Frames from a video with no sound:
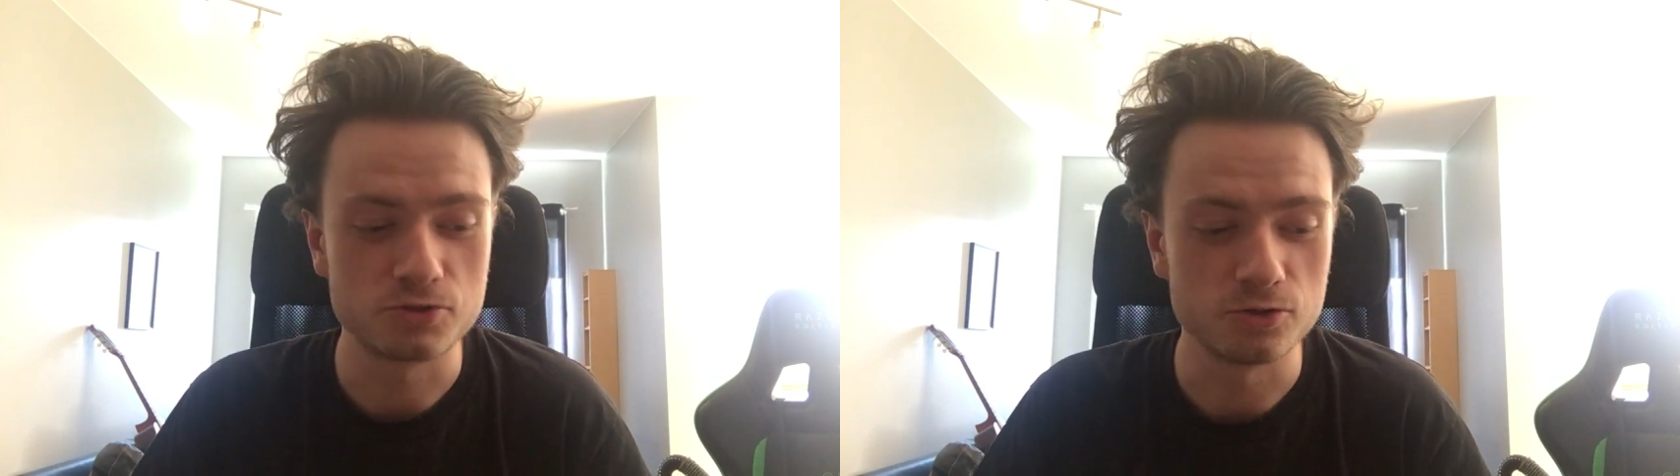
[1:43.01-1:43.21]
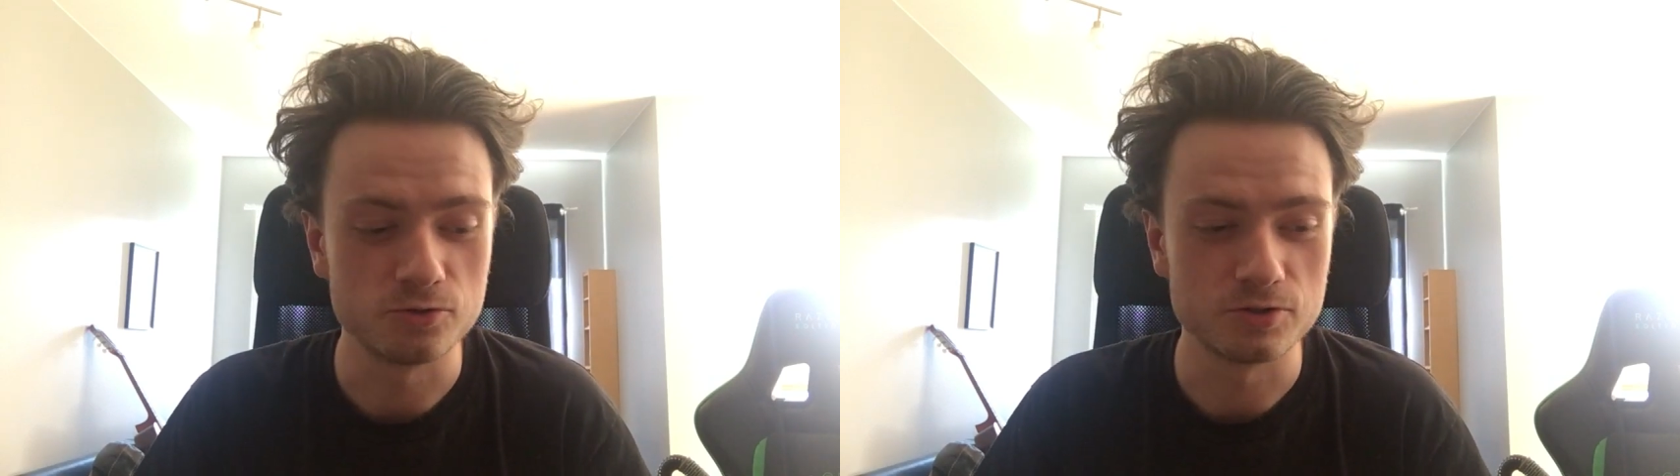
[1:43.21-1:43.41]

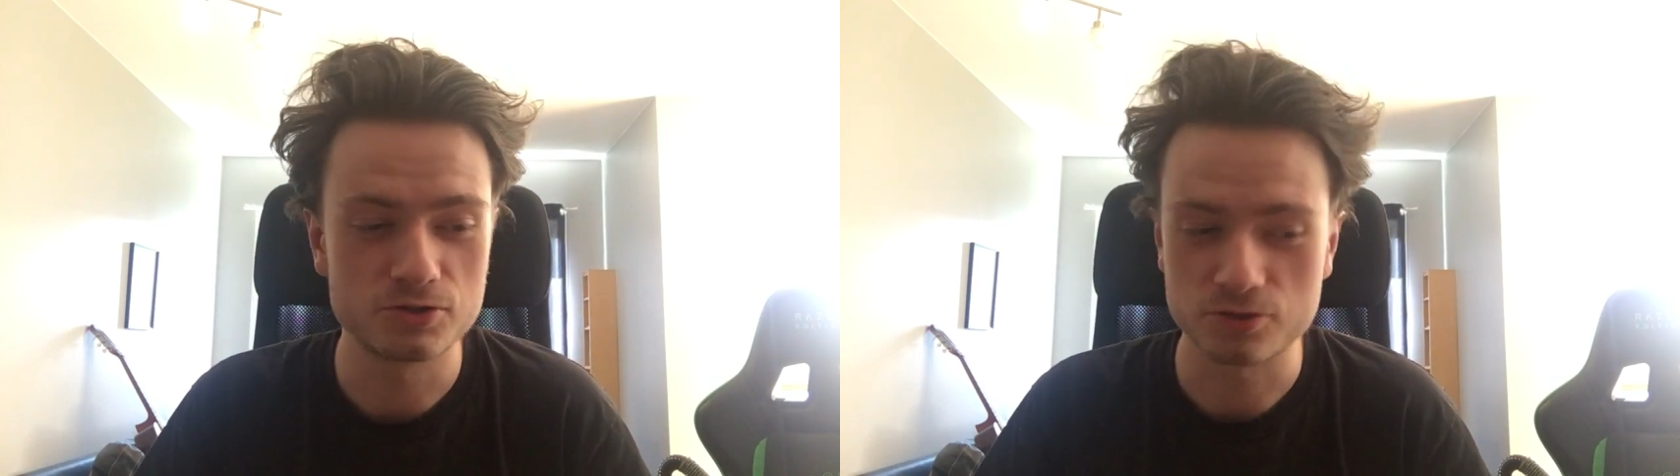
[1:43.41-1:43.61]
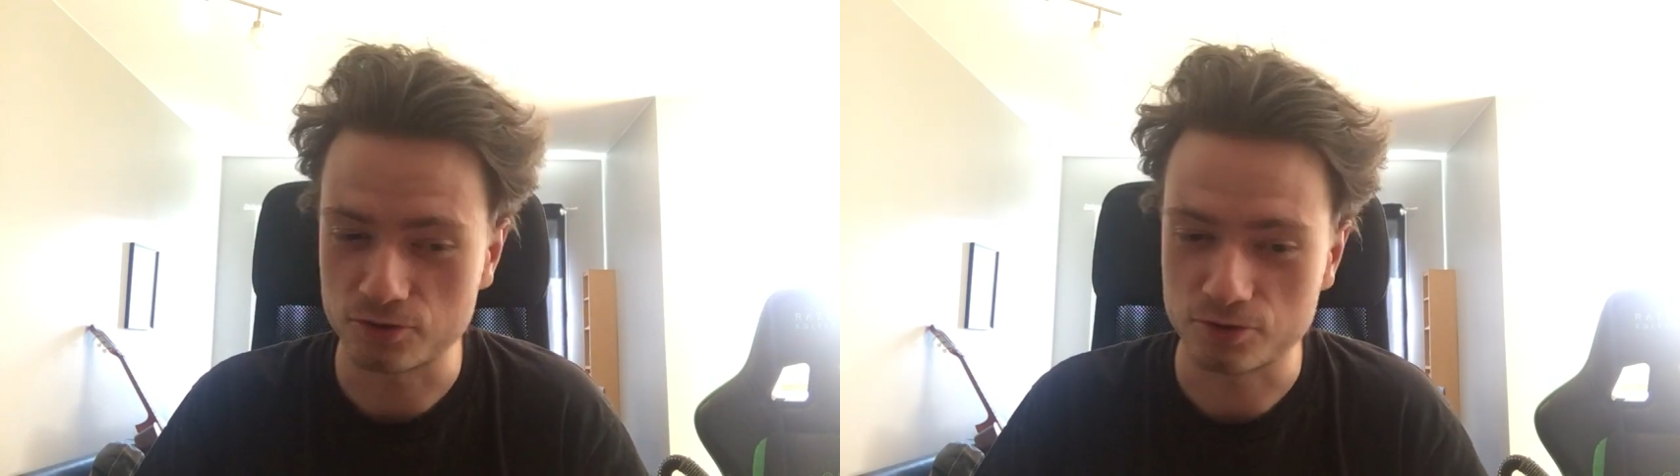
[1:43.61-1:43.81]
2 is
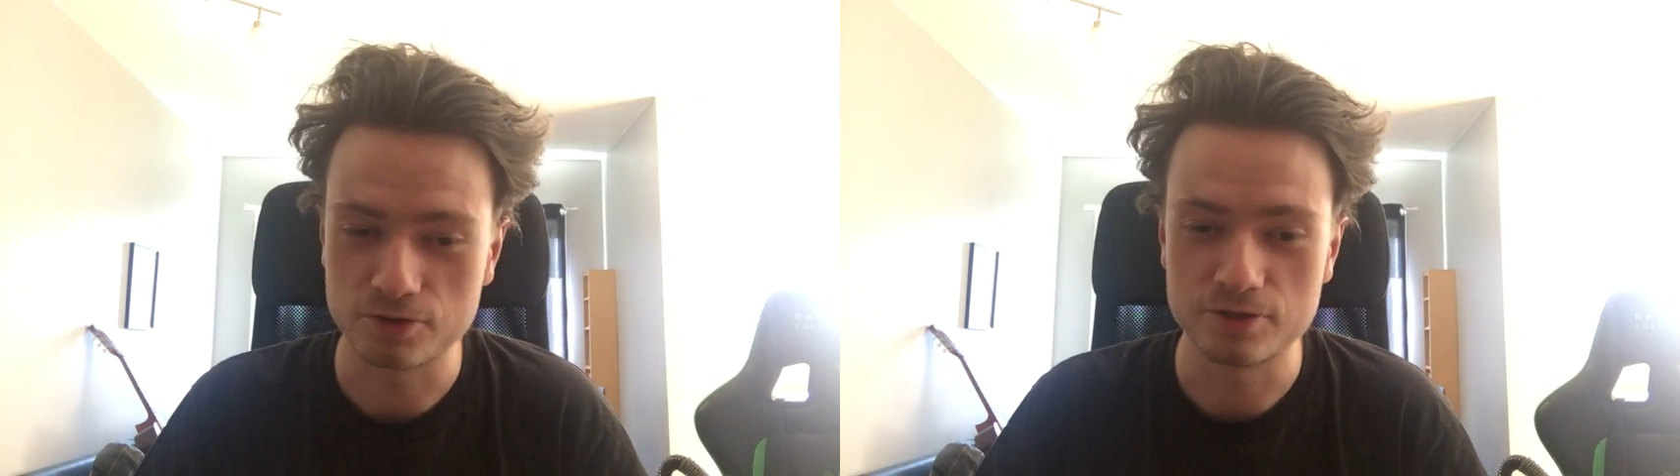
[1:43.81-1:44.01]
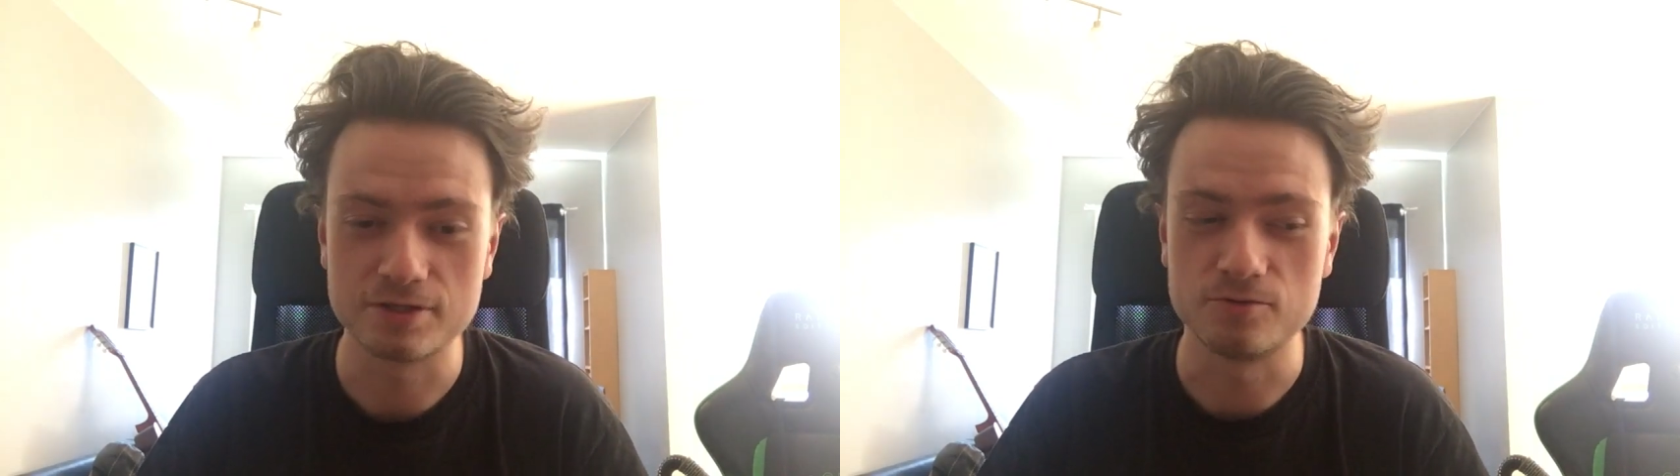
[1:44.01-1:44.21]
so good.